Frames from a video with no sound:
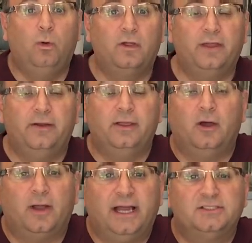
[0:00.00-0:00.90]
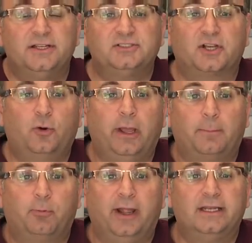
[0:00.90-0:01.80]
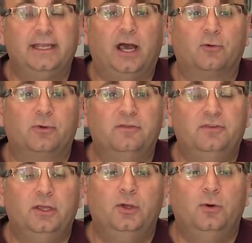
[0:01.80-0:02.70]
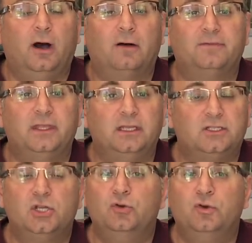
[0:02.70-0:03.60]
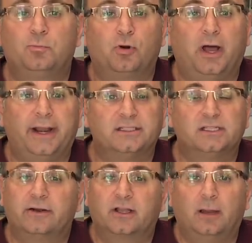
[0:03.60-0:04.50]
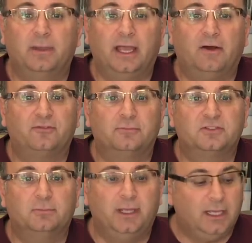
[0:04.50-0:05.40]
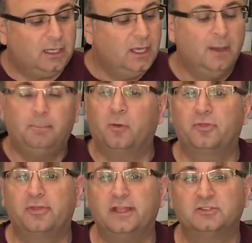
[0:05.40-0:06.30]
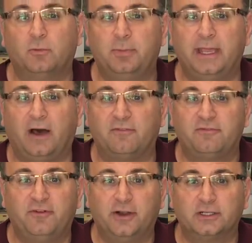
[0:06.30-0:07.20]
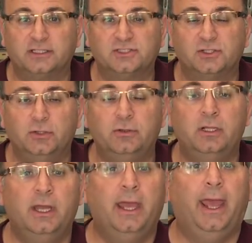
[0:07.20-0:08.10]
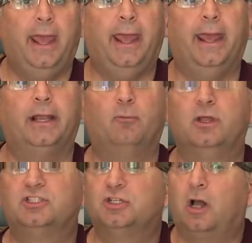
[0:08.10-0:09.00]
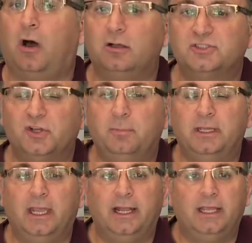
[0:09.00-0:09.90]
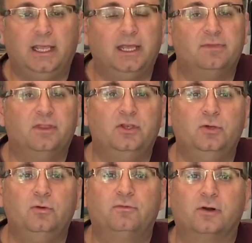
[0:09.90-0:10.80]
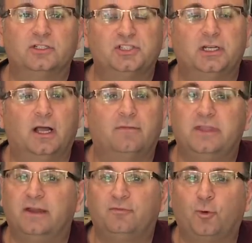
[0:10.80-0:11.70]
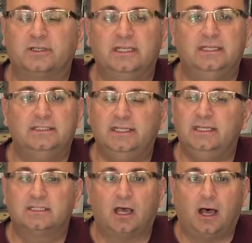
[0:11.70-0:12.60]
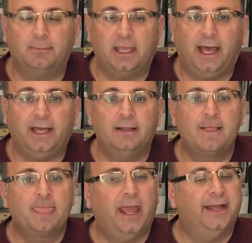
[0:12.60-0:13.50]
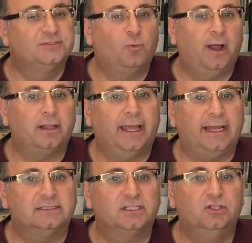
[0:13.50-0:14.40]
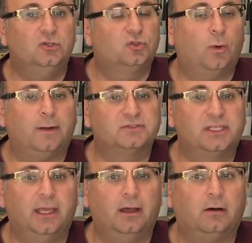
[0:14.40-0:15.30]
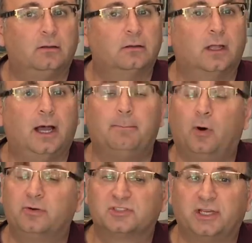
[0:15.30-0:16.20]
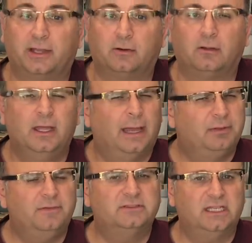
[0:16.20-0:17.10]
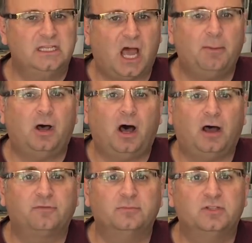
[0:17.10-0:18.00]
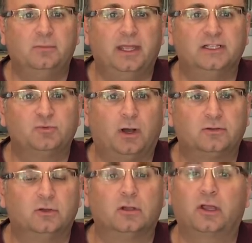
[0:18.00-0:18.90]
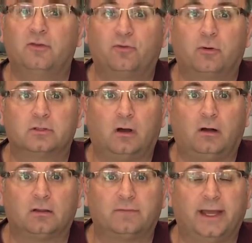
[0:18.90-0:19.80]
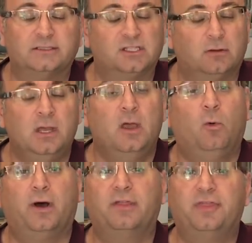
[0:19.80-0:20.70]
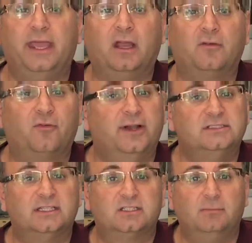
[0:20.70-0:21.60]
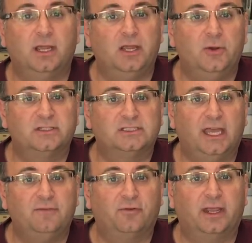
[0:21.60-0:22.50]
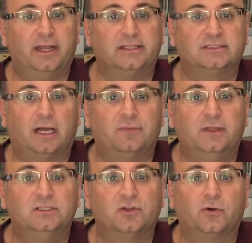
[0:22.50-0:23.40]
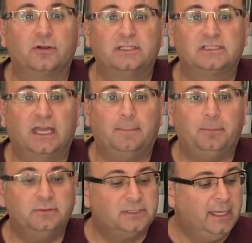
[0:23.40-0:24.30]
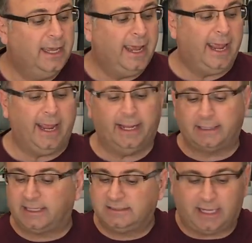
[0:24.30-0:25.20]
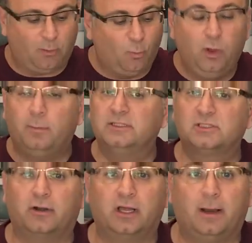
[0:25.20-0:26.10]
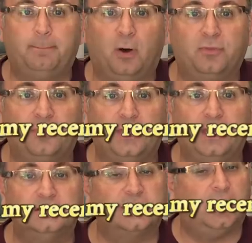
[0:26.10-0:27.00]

Well, there you go, guys. There's a quick breakdown review of the two new products that are coming out from Tamiya. Both of these will be out fairly soon. And we should also be getting in the new version of the F-14D Tomcat, as well as the new 12-scale uh, motorcycle. I believe it's a Yamaha from Tamiya as well, too. Looking forward to all of that. So want to thank our friends at Tamiya USA for getting us out these early samples. And like I said, I will be starting on both of these.